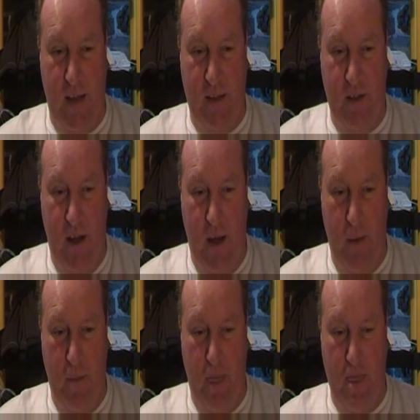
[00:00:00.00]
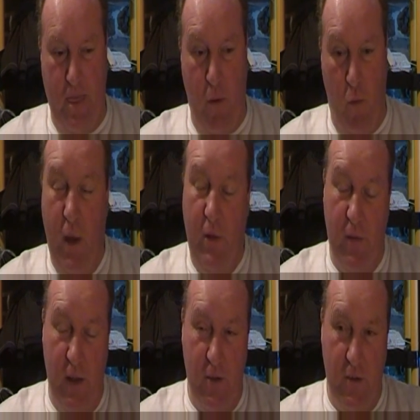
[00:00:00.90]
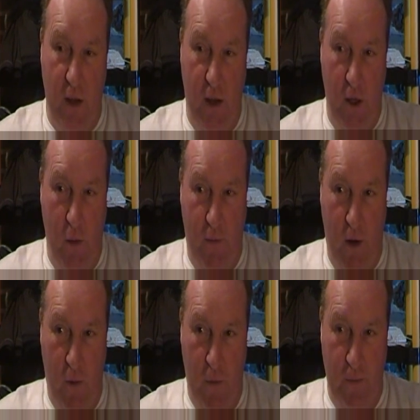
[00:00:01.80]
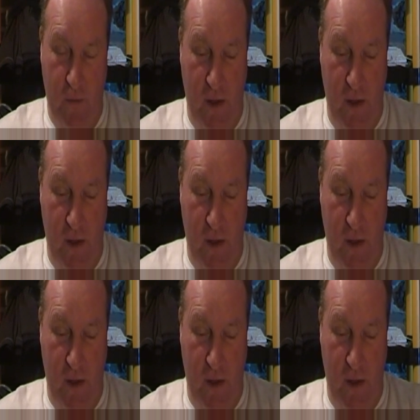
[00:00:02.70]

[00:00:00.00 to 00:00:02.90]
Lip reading: that they were waiting for this UFO